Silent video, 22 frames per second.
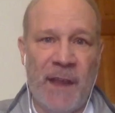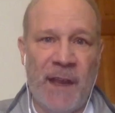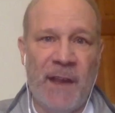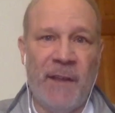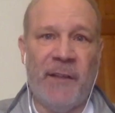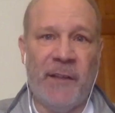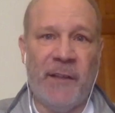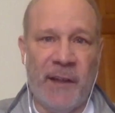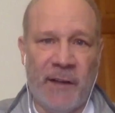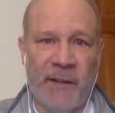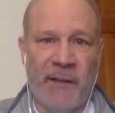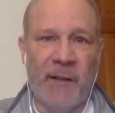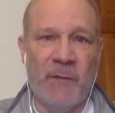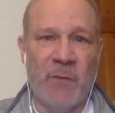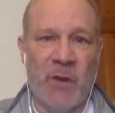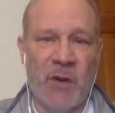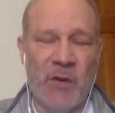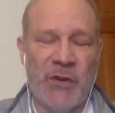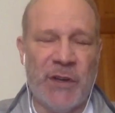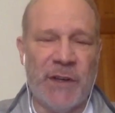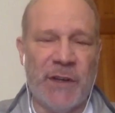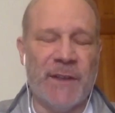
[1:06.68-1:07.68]
These six
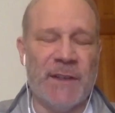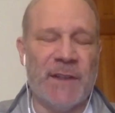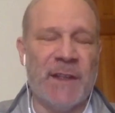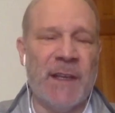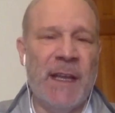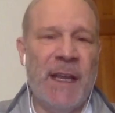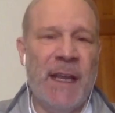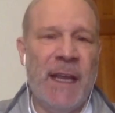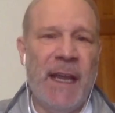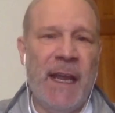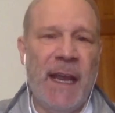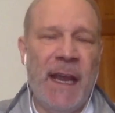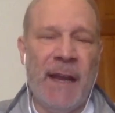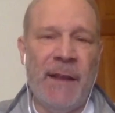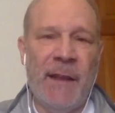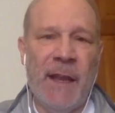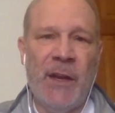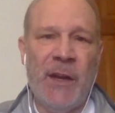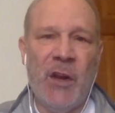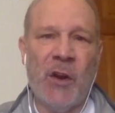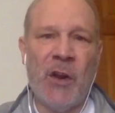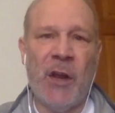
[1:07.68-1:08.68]
emotions. And
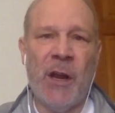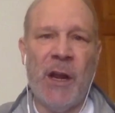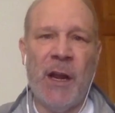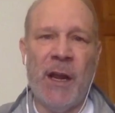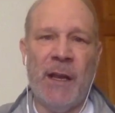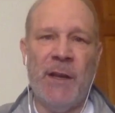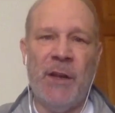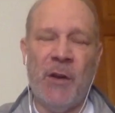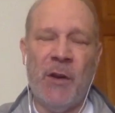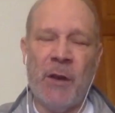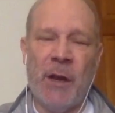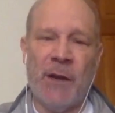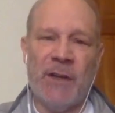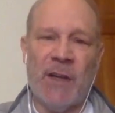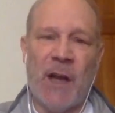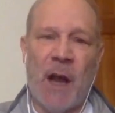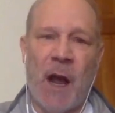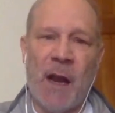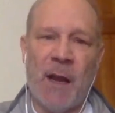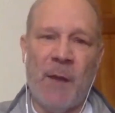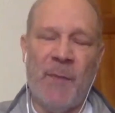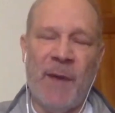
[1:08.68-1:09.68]
then you're gonna
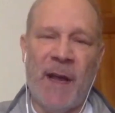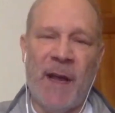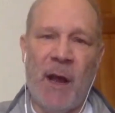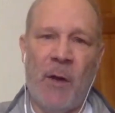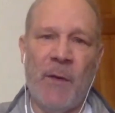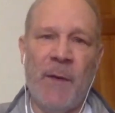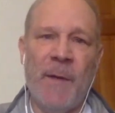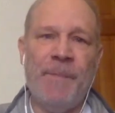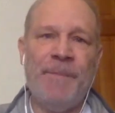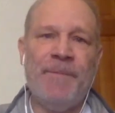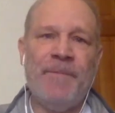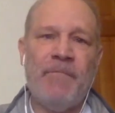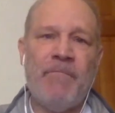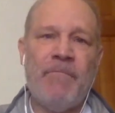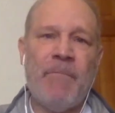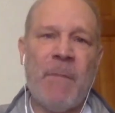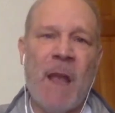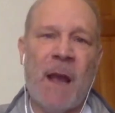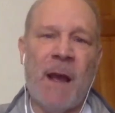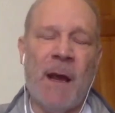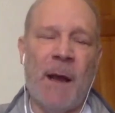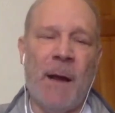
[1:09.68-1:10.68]
talk about
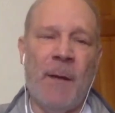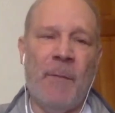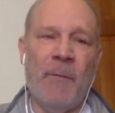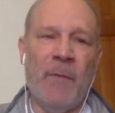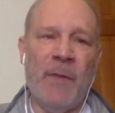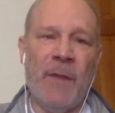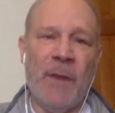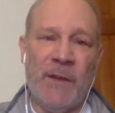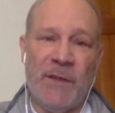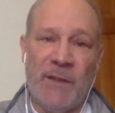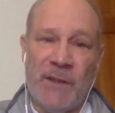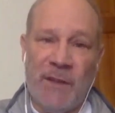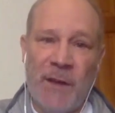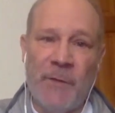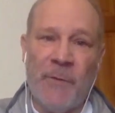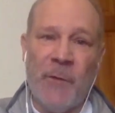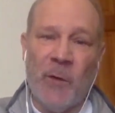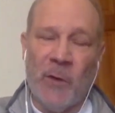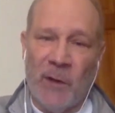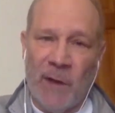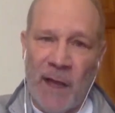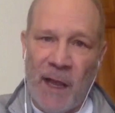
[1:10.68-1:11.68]
the
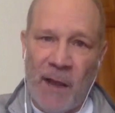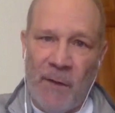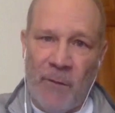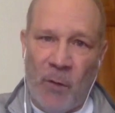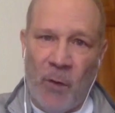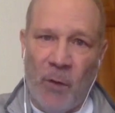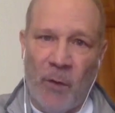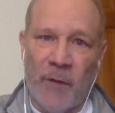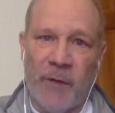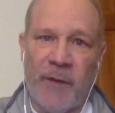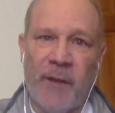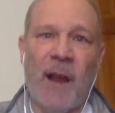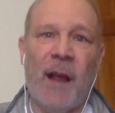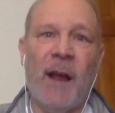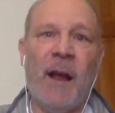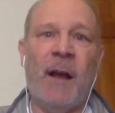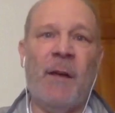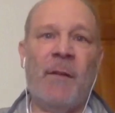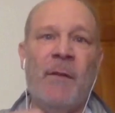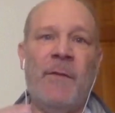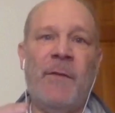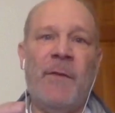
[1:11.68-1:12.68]
different levels
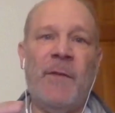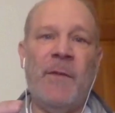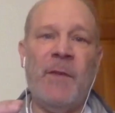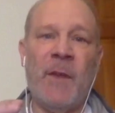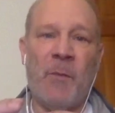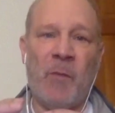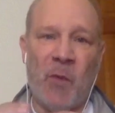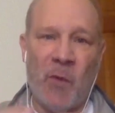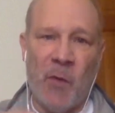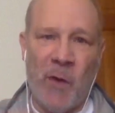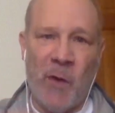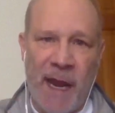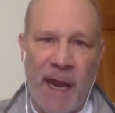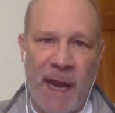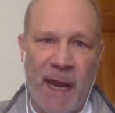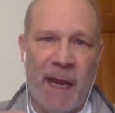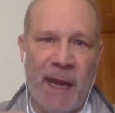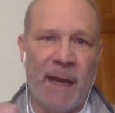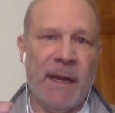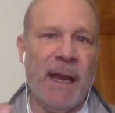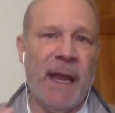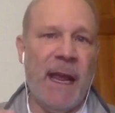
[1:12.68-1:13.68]
of the
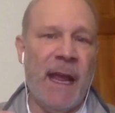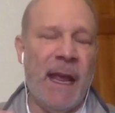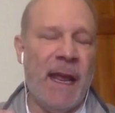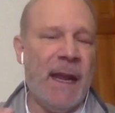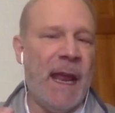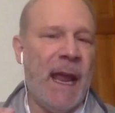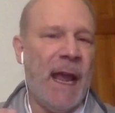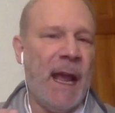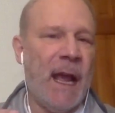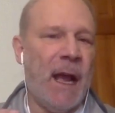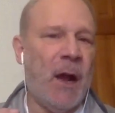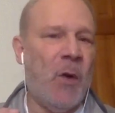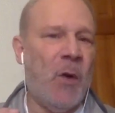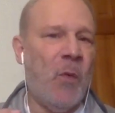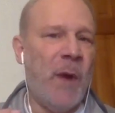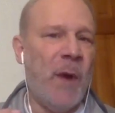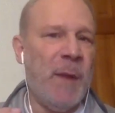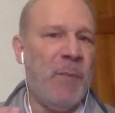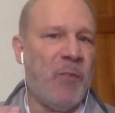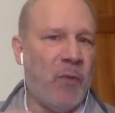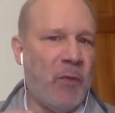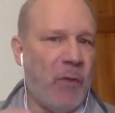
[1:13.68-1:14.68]
brain and how
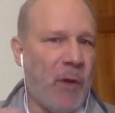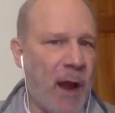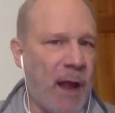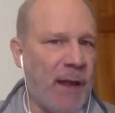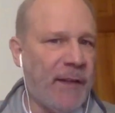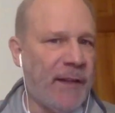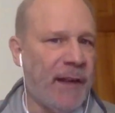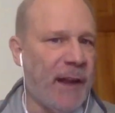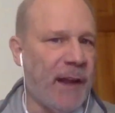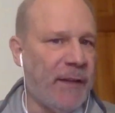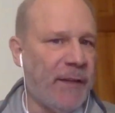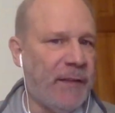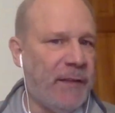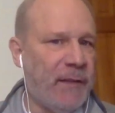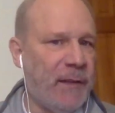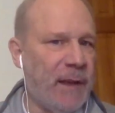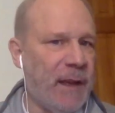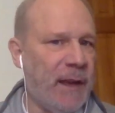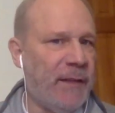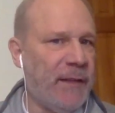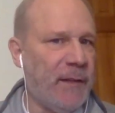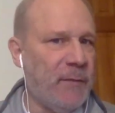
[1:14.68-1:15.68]
we process
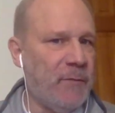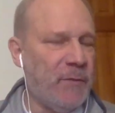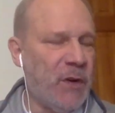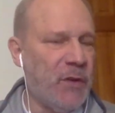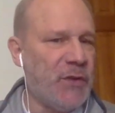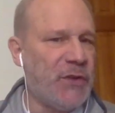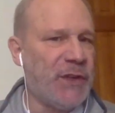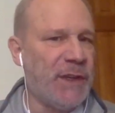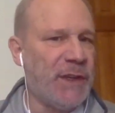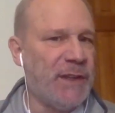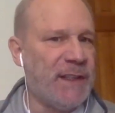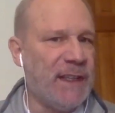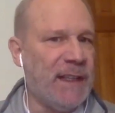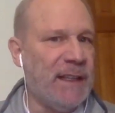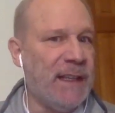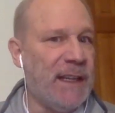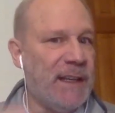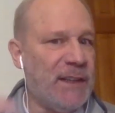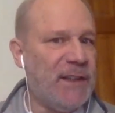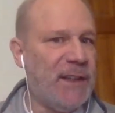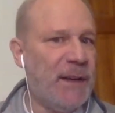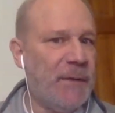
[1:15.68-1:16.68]
these emotions in
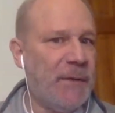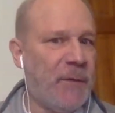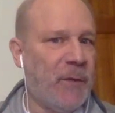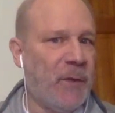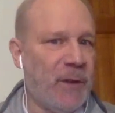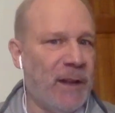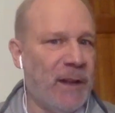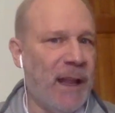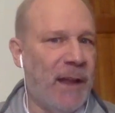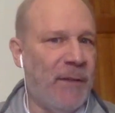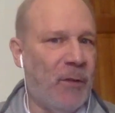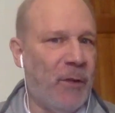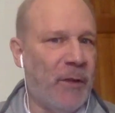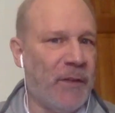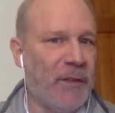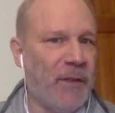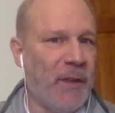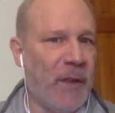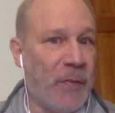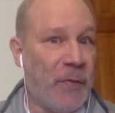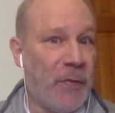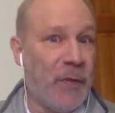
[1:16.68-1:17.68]
these different levels,
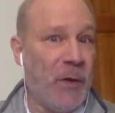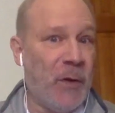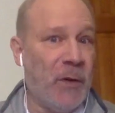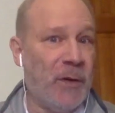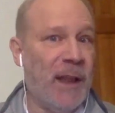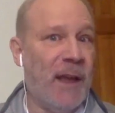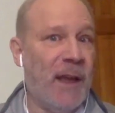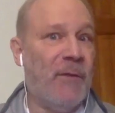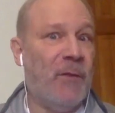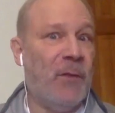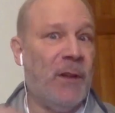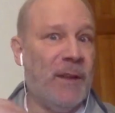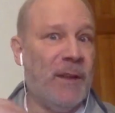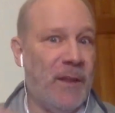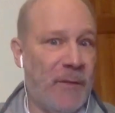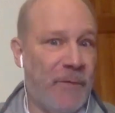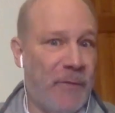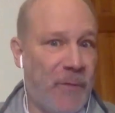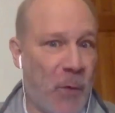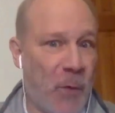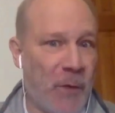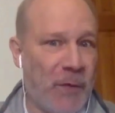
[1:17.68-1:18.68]
the third level and
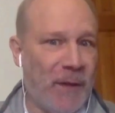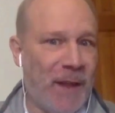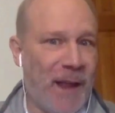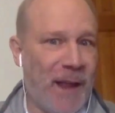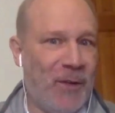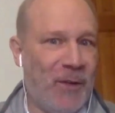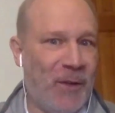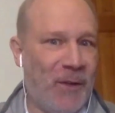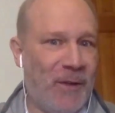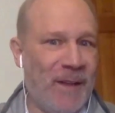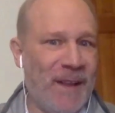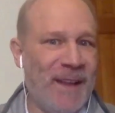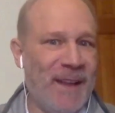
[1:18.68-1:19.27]
the fourth level.